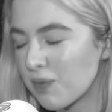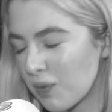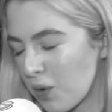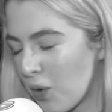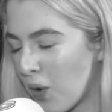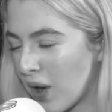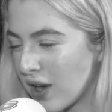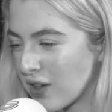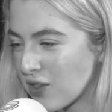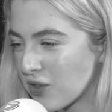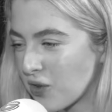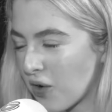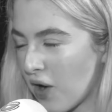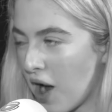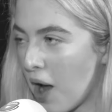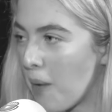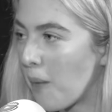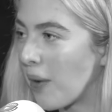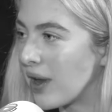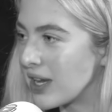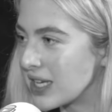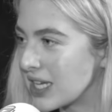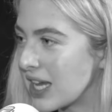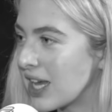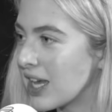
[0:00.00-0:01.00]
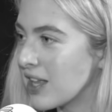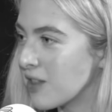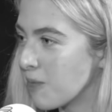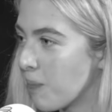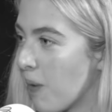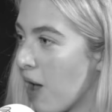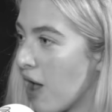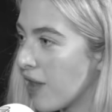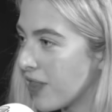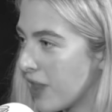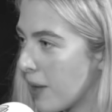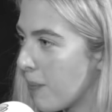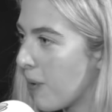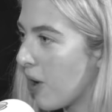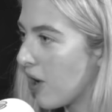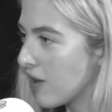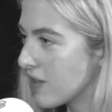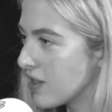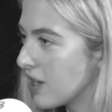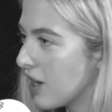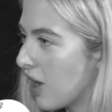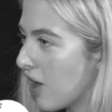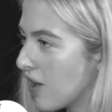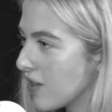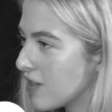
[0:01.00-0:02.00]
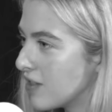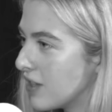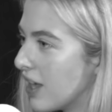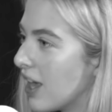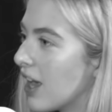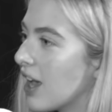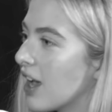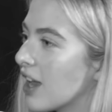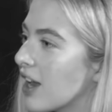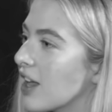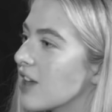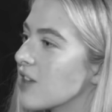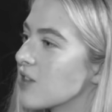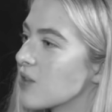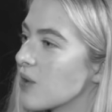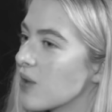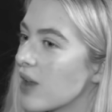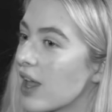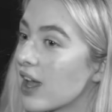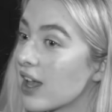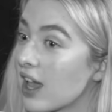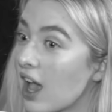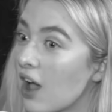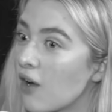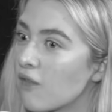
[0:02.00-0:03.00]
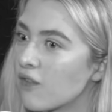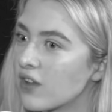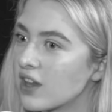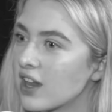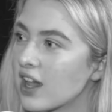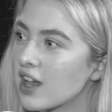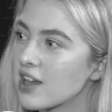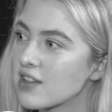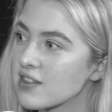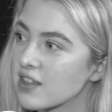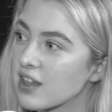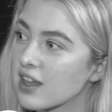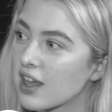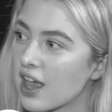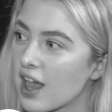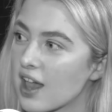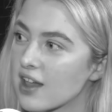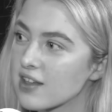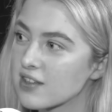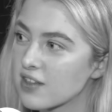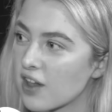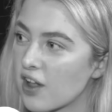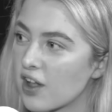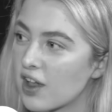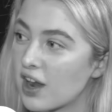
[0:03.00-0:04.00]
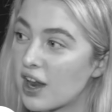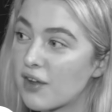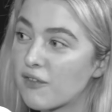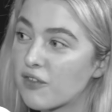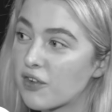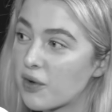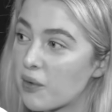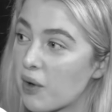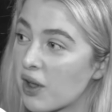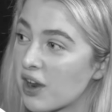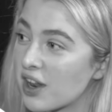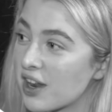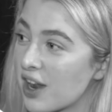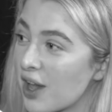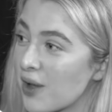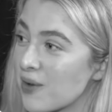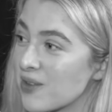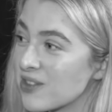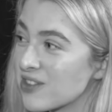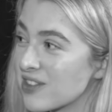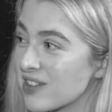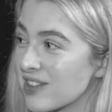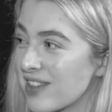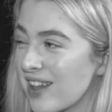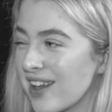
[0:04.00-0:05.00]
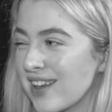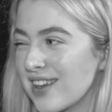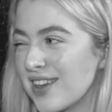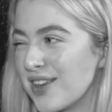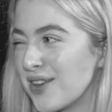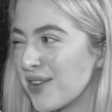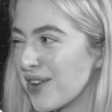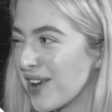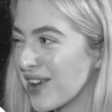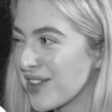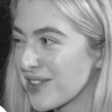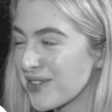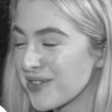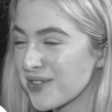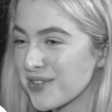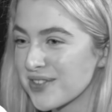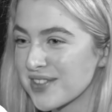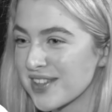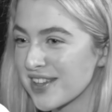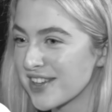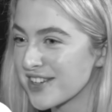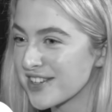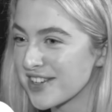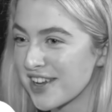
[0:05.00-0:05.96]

Quick story, I went to his birthday party last year and I saw like Alfie Days and KSI and everyone, and I was just like, you guys are all such